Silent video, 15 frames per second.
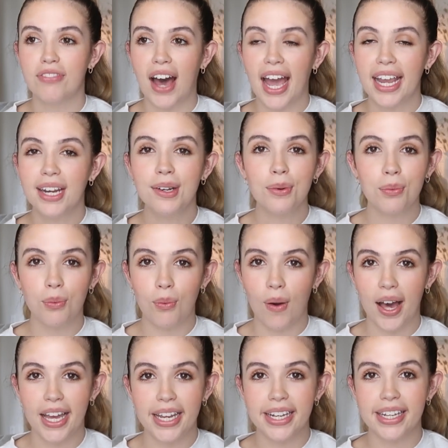find
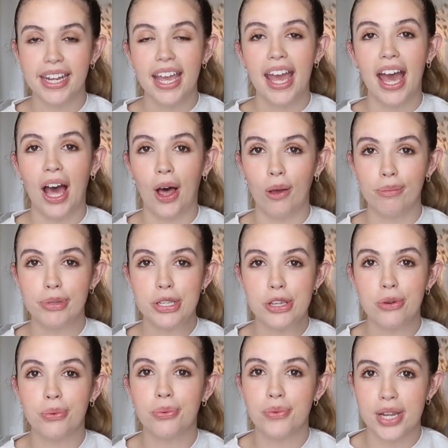what helps
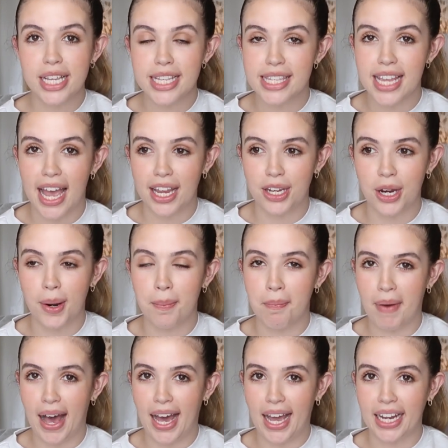you reset your
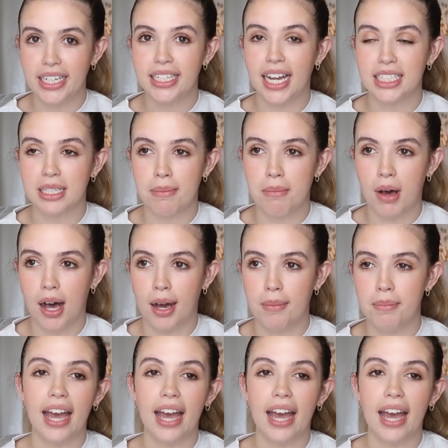mind as a mom.